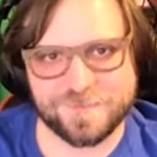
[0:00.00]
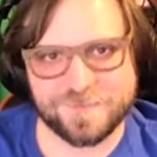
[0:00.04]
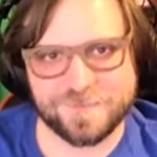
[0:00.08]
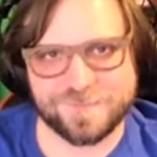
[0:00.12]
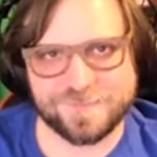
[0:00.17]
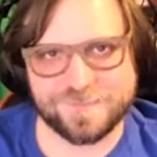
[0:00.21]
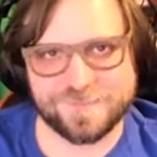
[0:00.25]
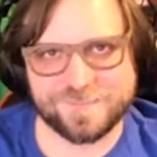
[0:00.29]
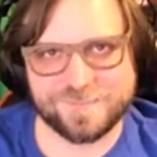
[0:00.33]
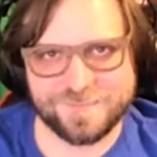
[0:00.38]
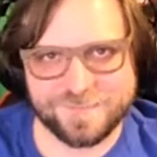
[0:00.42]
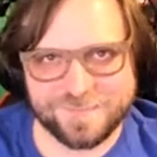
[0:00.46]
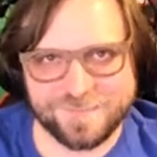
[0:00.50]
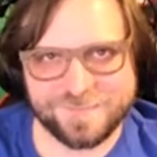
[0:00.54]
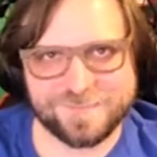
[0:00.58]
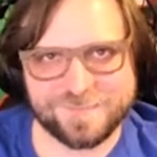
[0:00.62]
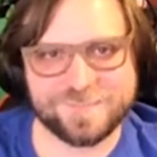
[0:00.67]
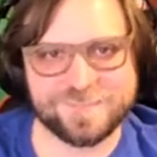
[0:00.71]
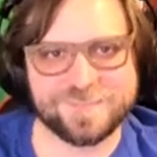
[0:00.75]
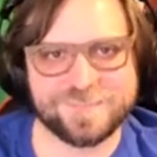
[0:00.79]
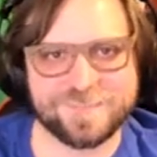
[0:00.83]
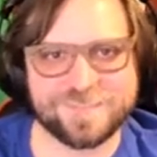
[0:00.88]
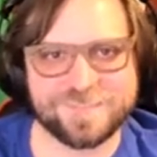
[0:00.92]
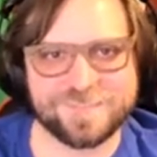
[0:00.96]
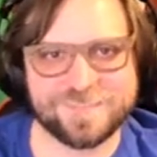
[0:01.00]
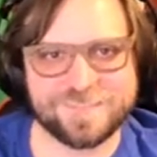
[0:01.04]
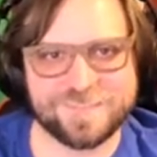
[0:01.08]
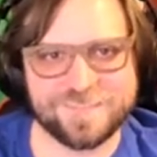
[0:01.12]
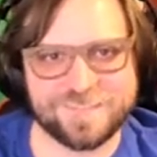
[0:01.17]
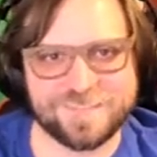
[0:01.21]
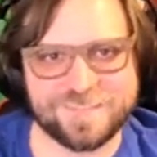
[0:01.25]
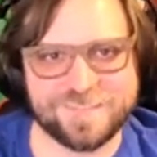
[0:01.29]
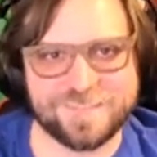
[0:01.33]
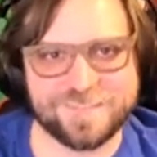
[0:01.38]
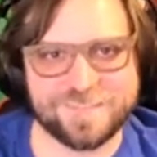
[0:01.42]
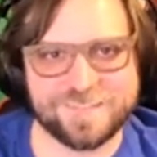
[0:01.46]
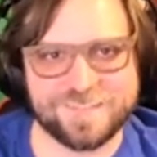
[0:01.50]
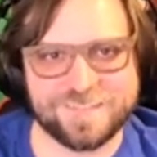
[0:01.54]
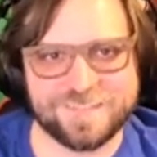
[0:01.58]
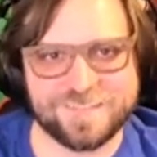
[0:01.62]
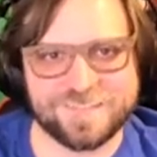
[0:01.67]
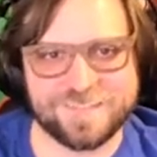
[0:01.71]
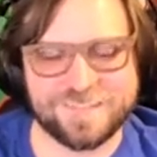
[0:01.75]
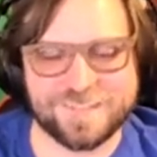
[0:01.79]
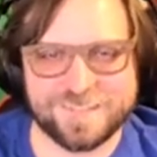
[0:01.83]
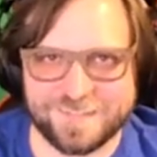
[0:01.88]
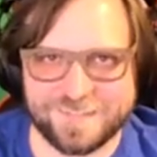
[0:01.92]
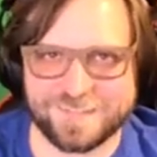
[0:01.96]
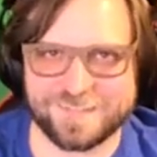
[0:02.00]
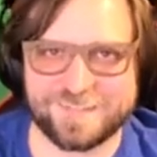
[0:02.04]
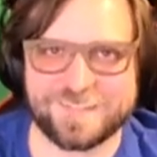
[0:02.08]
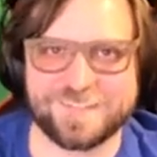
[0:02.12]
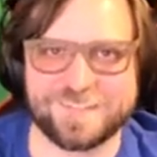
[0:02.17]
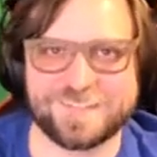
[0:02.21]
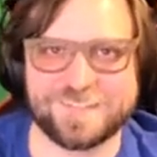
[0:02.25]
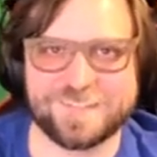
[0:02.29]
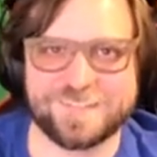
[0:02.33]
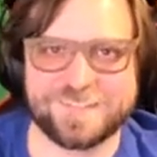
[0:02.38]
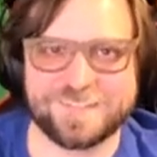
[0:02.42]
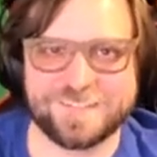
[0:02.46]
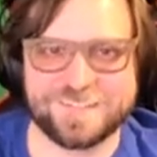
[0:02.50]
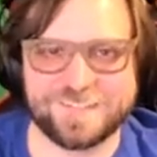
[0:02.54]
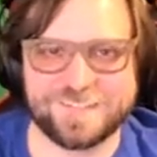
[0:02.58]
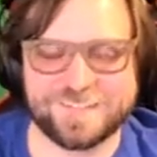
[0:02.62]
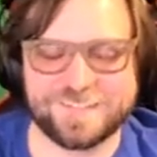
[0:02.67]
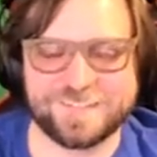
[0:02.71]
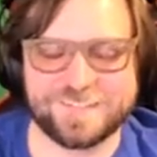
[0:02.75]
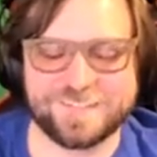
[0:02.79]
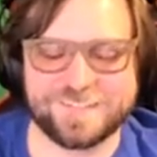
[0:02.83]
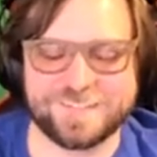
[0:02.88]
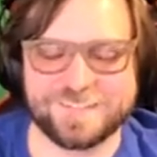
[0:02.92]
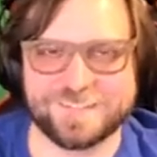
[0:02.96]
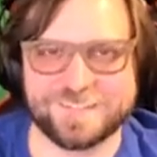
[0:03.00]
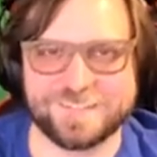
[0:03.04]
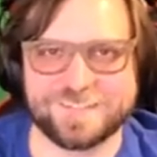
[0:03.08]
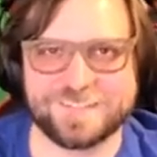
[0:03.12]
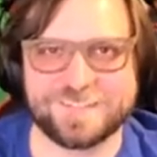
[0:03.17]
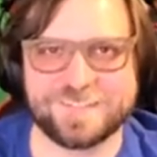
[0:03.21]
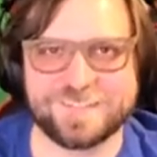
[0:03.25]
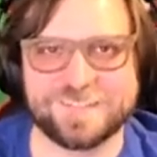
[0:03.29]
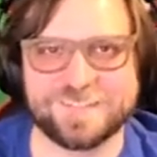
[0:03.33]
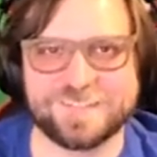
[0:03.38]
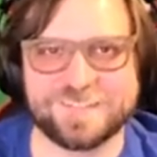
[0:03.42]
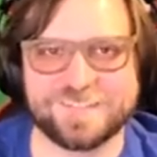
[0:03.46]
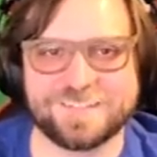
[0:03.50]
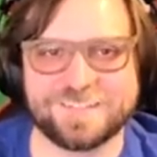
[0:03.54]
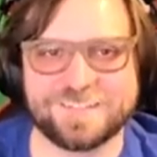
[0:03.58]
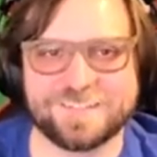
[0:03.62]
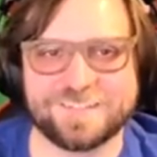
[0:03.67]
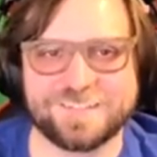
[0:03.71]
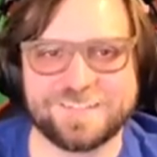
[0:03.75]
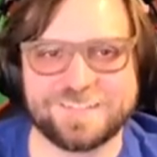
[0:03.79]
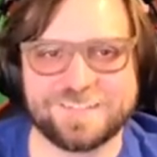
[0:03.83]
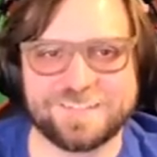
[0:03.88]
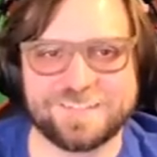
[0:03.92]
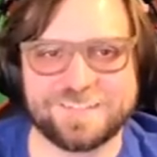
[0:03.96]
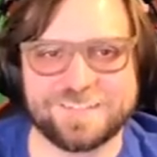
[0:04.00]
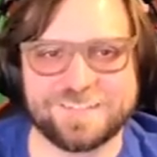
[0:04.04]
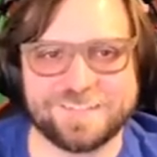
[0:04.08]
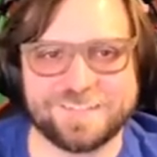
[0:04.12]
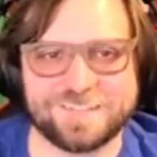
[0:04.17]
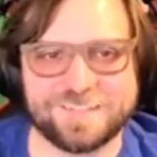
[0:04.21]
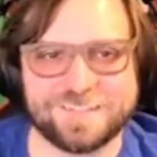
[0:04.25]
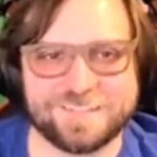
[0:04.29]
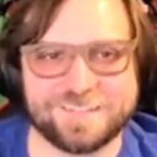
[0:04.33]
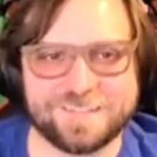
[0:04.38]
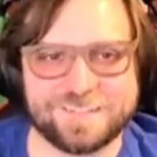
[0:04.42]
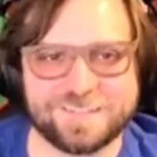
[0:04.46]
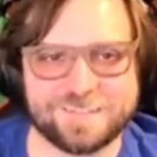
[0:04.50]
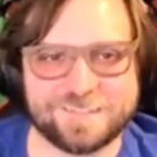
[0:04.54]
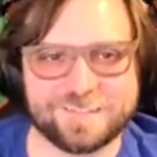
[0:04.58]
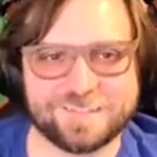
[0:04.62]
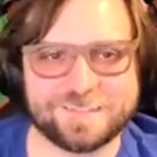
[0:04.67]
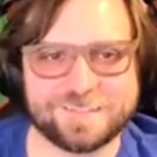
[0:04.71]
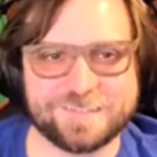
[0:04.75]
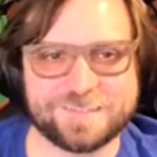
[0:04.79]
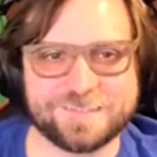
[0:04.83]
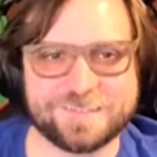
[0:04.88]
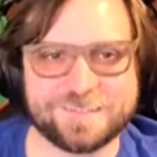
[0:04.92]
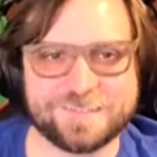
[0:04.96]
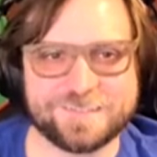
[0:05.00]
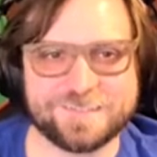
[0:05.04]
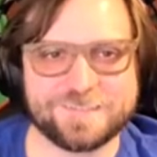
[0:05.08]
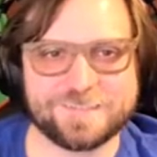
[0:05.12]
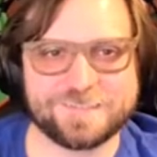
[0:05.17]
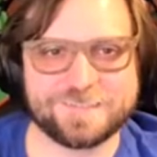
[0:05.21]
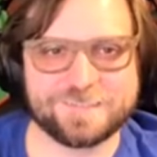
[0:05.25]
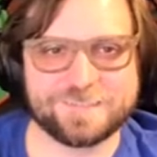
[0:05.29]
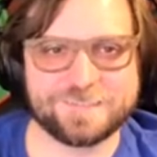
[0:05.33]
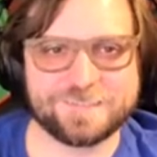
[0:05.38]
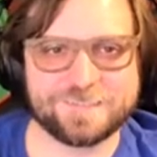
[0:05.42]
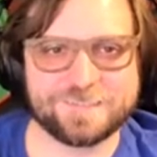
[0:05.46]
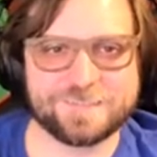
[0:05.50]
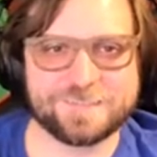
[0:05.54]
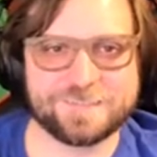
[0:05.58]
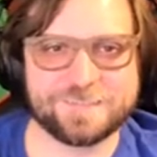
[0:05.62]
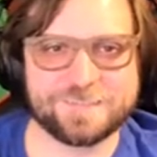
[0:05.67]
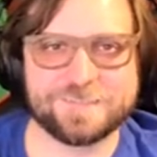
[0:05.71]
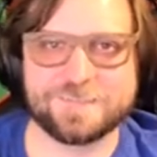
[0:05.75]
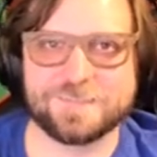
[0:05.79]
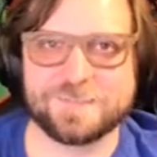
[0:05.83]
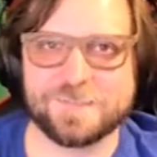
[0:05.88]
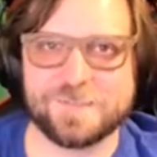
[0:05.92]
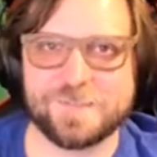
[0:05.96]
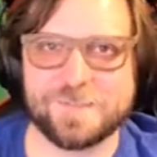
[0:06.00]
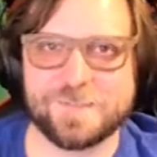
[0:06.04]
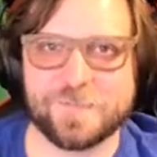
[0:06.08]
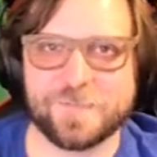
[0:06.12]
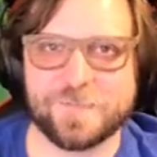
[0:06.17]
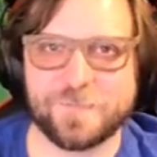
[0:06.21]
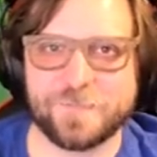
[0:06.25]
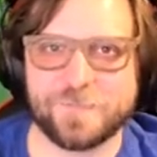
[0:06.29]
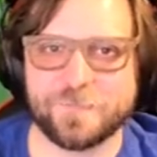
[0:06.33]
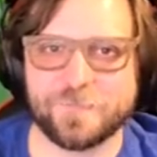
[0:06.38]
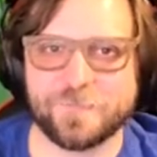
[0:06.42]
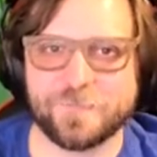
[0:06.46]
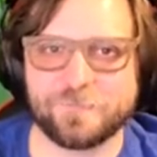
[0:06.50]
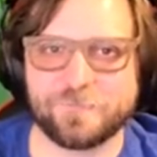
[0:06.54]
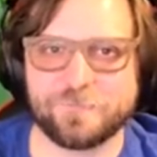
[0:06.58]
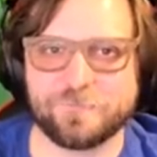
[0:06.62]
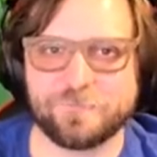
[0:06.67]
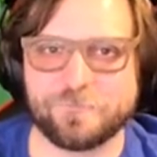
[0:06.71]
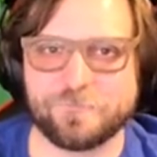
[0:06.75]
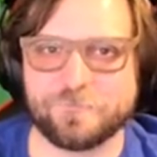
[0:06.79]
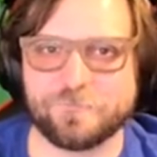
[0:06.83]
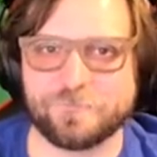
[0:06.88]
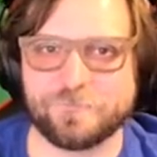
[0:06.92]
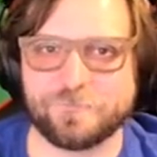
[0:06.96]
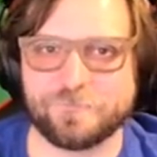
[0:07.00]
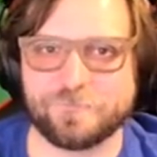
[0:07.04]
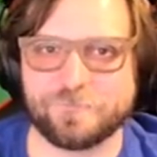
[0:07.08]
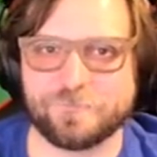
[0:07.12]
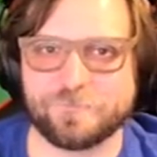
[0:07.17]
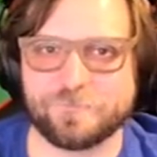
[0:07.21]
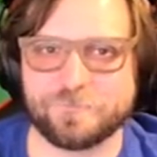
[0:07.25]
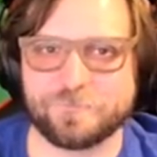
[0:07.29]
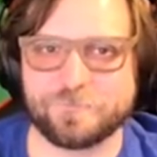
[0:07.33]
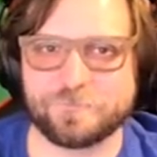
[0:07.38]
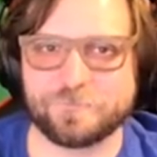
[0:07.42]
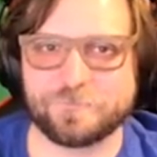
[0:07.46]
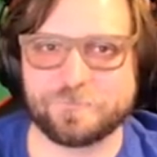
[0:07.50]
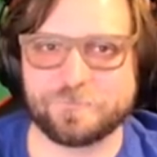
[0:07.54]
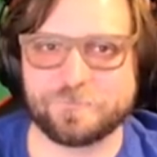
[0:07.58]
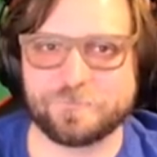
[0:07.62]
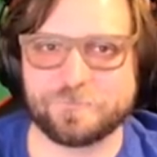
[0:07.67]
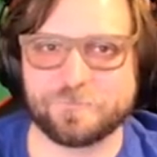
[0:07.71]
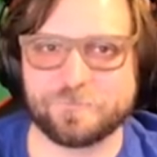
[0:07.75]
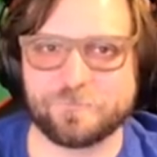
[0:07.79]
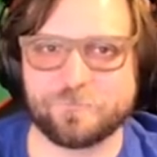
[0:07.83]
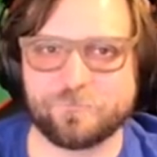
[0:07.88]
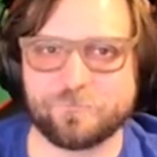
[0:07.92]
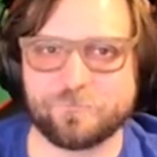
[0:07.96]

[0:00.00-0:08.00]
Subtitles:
No words are spoken by the person on screen.